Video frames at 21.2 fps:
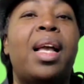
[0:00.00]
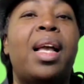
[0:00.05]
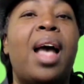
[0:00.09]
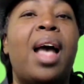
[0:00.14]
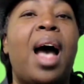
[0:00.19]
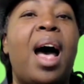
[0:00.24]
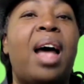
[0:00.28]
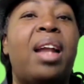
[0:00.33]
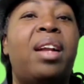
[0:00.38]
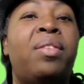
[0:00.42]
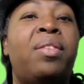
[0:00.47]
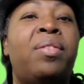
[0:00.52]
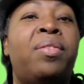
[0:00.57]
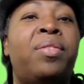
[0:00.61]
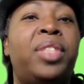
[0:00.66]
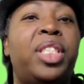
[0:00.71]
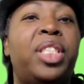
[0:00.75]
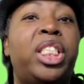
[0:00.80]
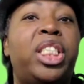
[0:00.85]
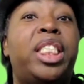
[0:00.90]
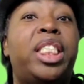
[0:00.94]
kind
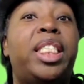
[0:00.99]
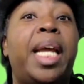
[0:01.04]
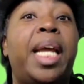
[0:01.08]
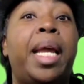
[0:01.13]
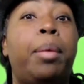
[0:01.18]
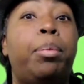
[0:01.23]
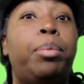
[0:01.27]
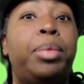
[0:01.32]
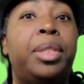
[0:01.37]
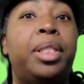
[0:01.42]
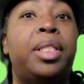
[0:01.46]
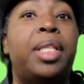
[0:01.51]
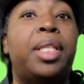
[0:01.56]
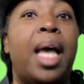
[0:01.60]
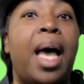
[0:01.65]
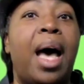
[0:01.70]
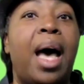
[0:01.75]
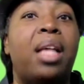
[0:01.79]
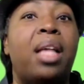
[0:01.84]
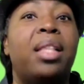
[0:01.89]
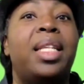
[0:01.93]
of shapes
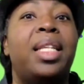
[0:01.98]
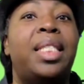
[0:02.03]
how